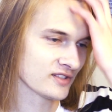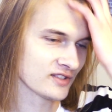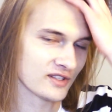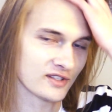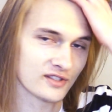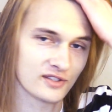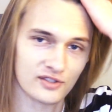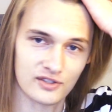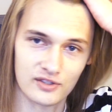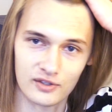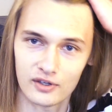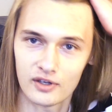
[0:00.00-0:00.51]
the
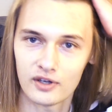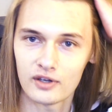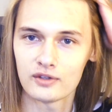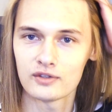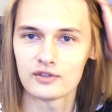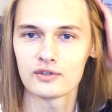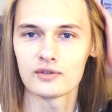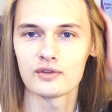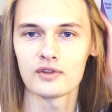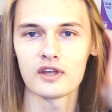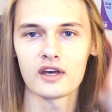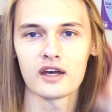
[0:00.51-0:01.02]
scenes. So go
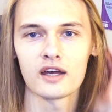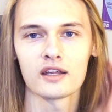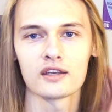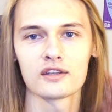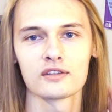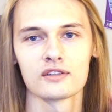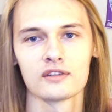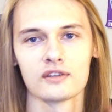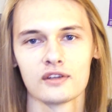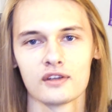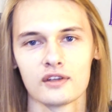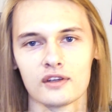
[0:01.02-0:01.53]
do
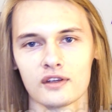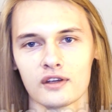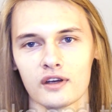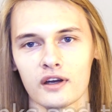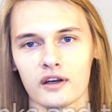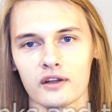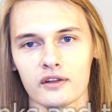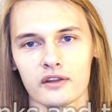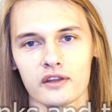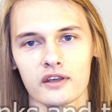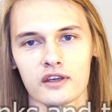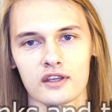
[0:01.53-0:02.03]
that.
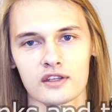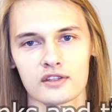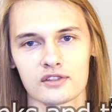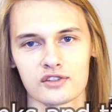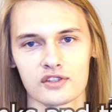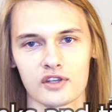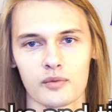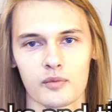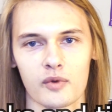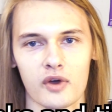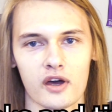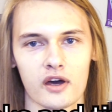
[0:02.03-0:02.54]
I'll link it
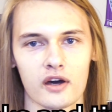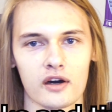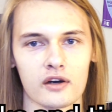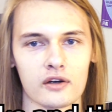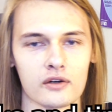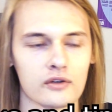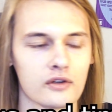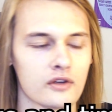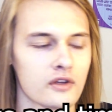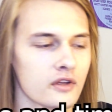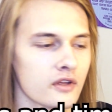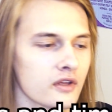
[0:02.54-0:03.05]

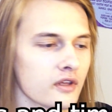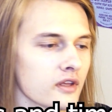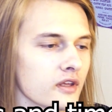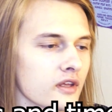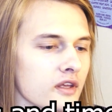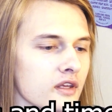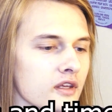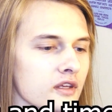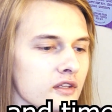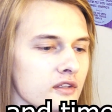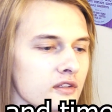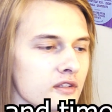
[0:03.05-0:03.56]
somehow,
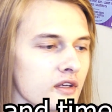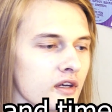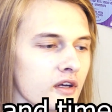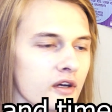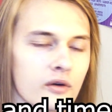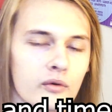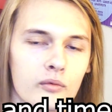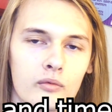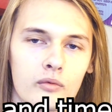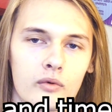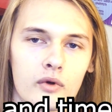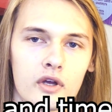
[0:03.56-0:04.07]
and
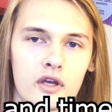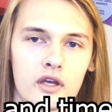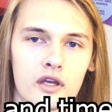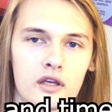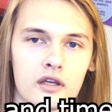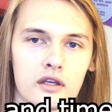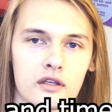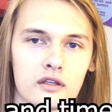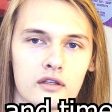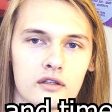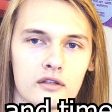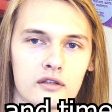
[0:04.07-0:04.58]

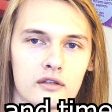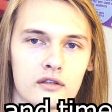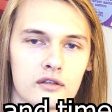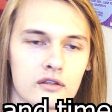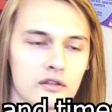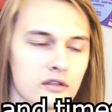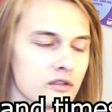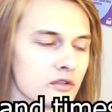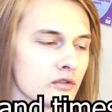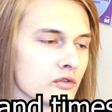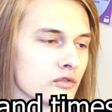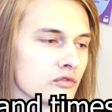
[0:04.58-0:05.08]
when
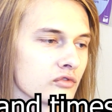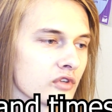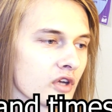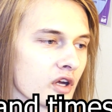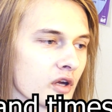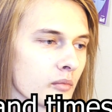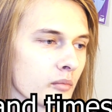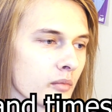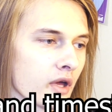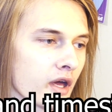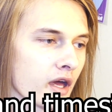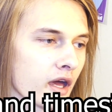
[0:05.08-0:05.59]
you've
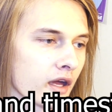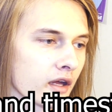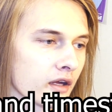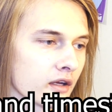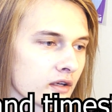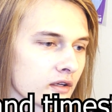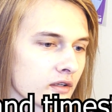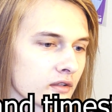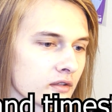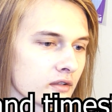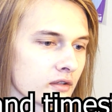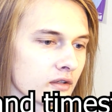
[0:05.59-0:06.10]
come
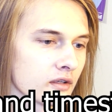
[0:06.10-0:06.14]
back,